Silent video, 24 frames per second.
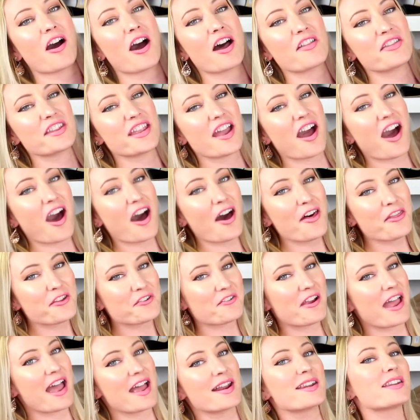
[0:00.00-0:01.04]
on the
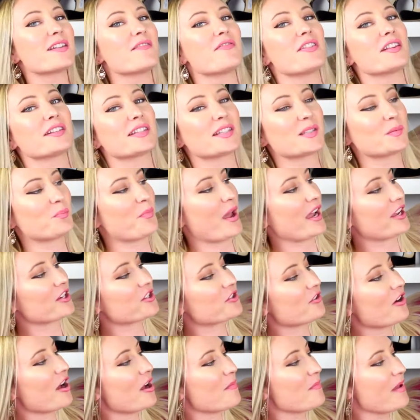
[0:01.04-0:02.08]
other end of the
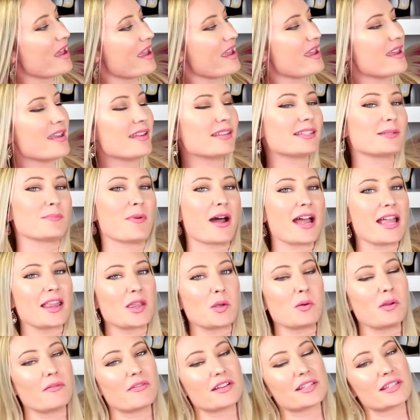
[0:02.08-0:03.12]
spectrum is my
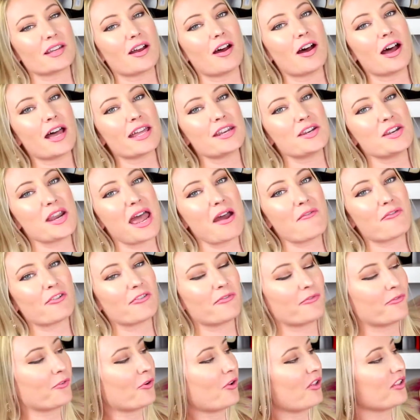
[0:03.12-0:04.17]
Louis Vuitton
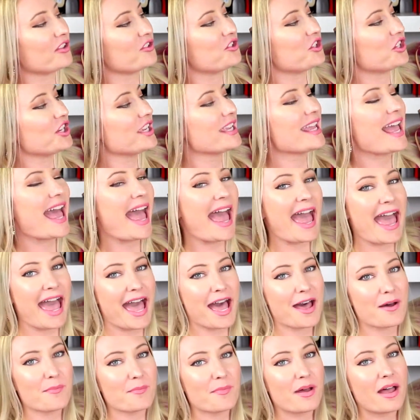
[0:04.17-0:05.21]
Neverfull
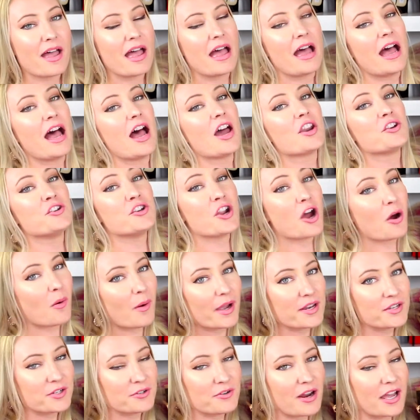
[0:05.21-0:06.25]
GM. No,
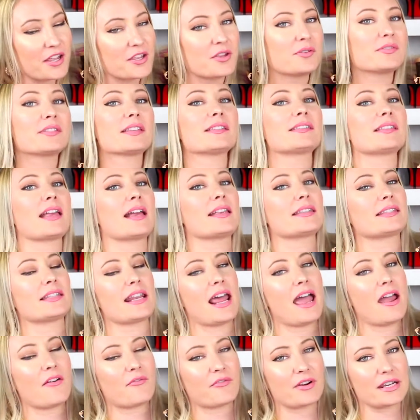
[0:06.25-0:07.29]
I do not use this as an
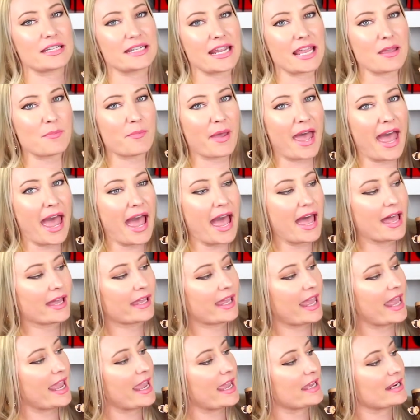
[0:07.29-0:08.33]
everyday
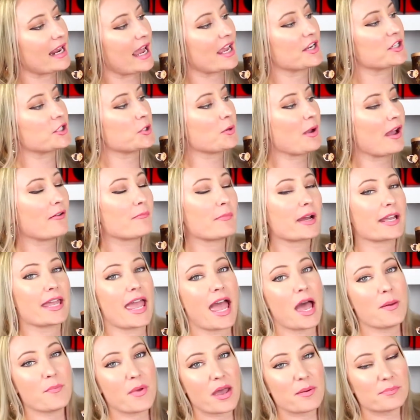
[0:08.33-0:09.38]
bag, and I do have my
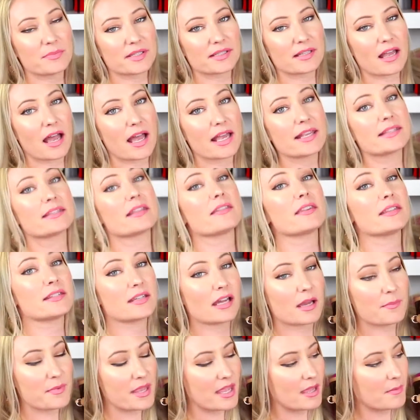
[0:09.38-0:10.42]
MM size in the
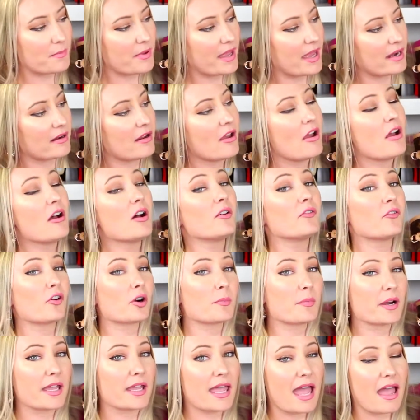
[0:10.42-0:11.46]
Damier Ebene for
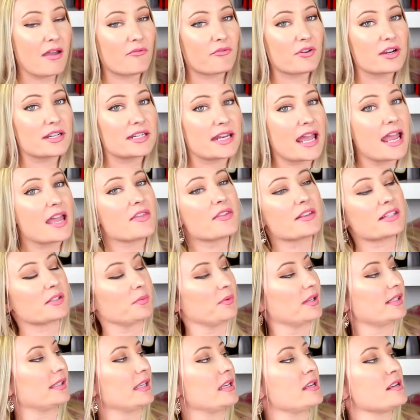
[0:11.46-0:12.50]
my everyday. This
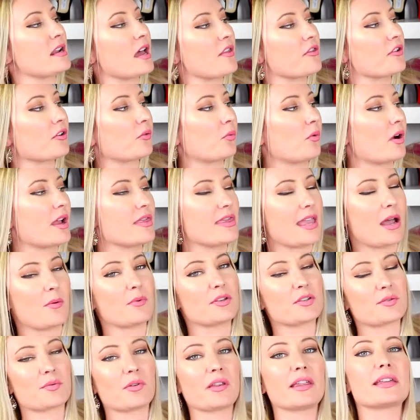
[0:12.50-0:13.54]
was another one that
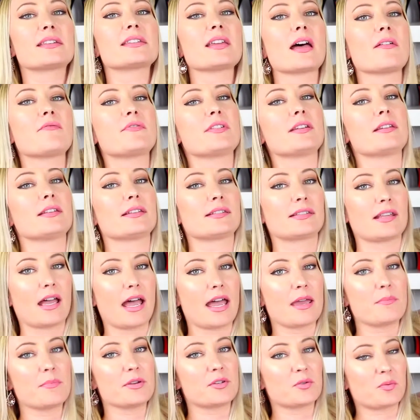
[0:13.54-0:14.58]
was really tough to
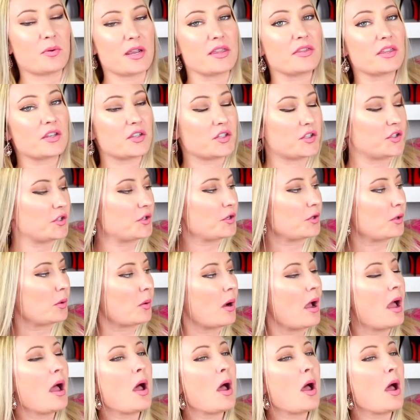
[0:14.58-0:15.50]
decide between the two,